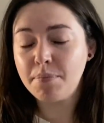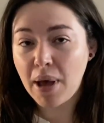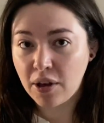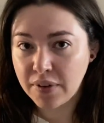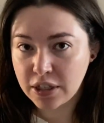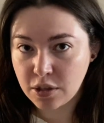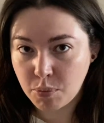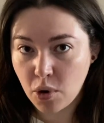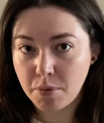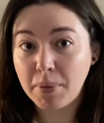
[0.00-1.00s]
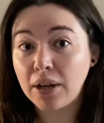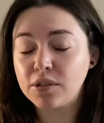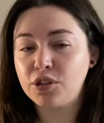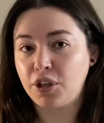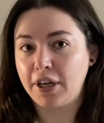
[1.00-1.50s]
pelvic support
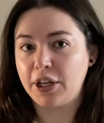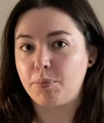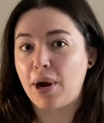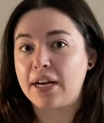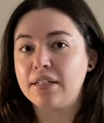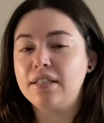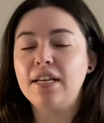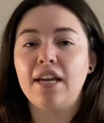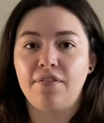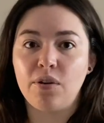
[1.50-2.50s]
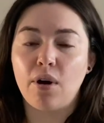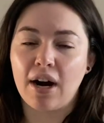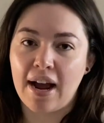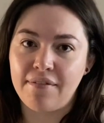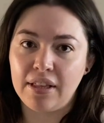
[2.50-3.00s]
belts during your pregnancy if you are
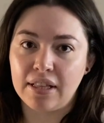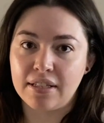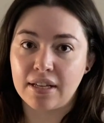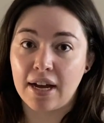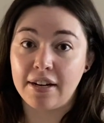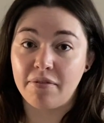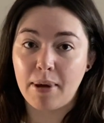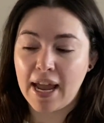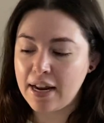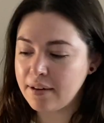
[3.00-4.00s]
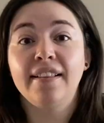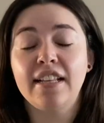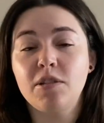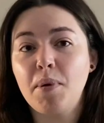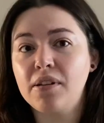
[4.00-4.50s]
having this kind of pain.
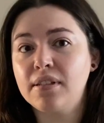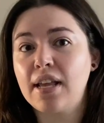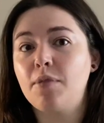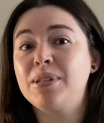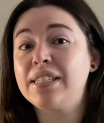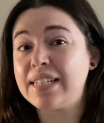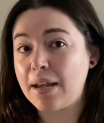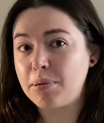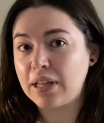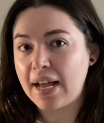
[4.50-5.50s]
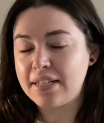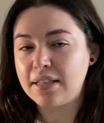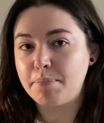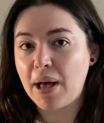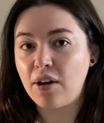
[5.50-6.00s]
These belts help stabilize the
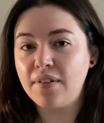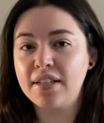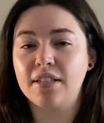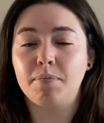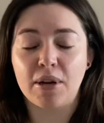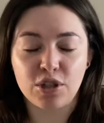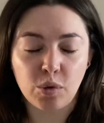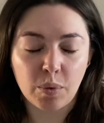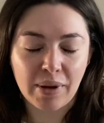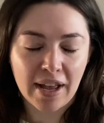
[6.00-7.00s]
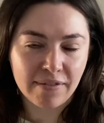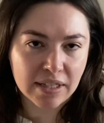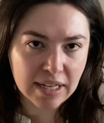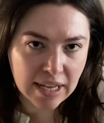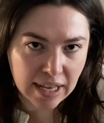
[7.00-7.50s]
pelvis, especially when we have this
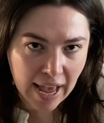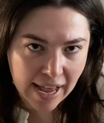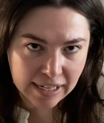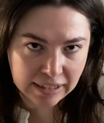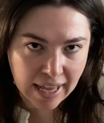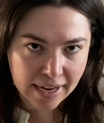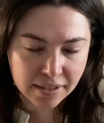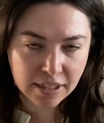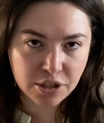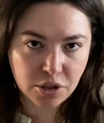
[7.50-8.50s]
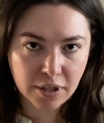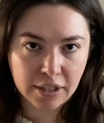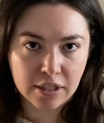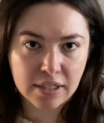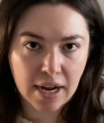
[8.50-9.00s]
added laxity during
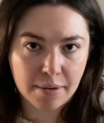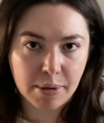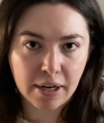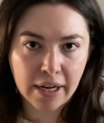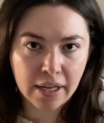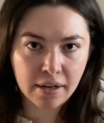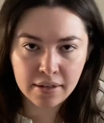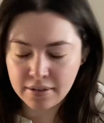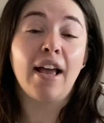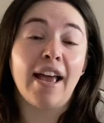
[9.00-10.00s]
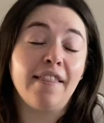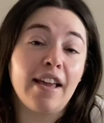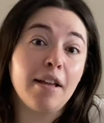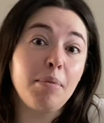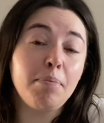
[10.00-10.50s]
this time period. And they
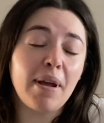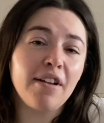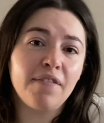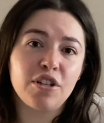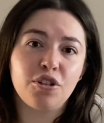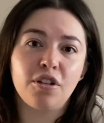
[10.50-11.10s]
can be beneficial